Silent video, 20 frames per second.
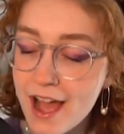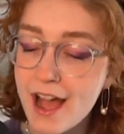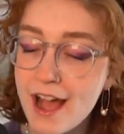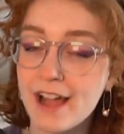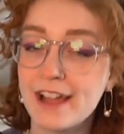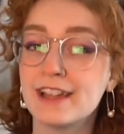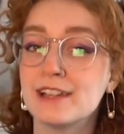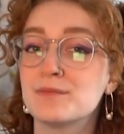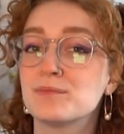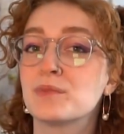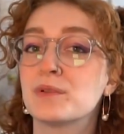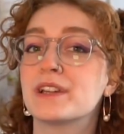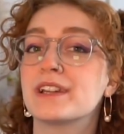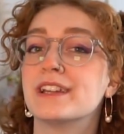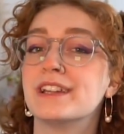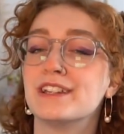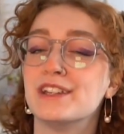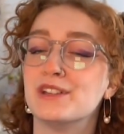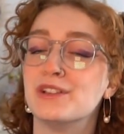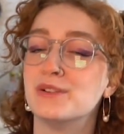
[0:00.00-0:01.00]
I am
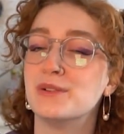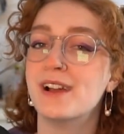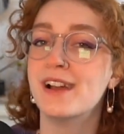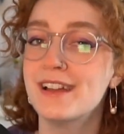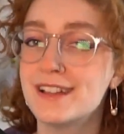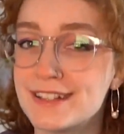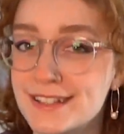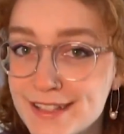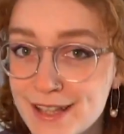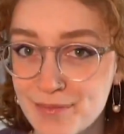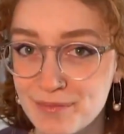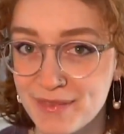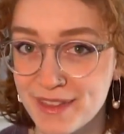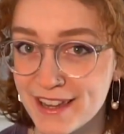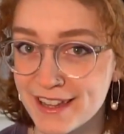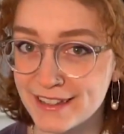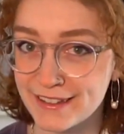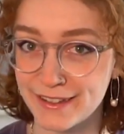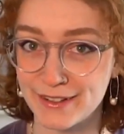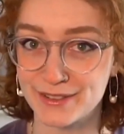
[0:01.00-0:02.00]
bringing you
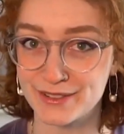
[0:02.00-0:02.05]
something a little